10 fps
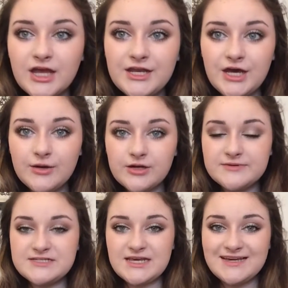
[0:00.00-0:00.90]
Now I'm going to
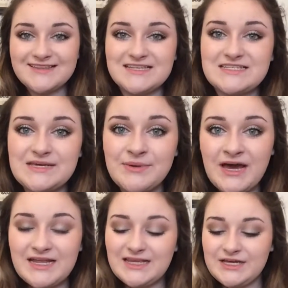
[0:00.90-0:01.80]
be taking the same
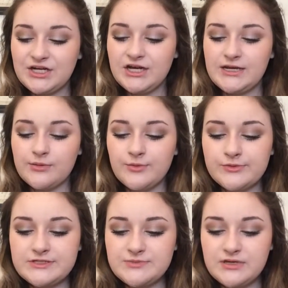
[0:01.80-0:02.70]
highlighter and I'm
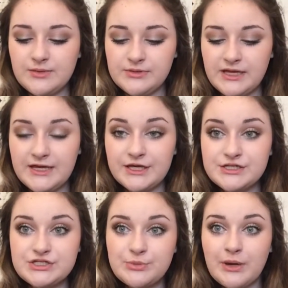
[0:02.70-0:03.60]
going to be applying
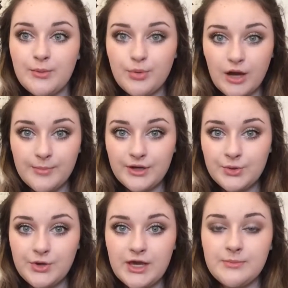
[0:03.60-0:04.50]
it to my brow
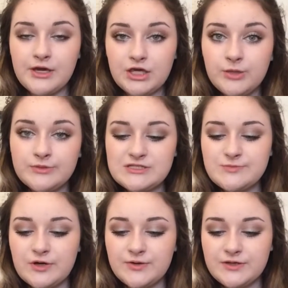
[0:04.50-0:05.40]
bone and my Cupid's
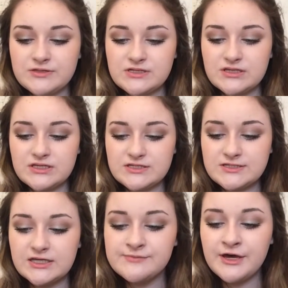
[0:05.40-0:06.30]
bow using the
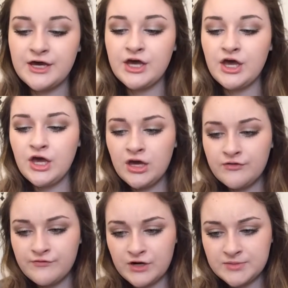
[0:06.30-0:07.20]
Sigma
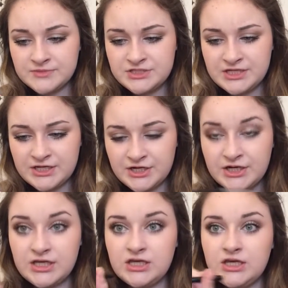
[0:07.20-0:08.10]
Firm Shader
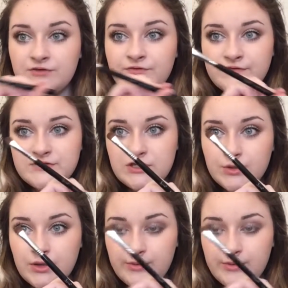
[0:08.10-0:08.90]
E53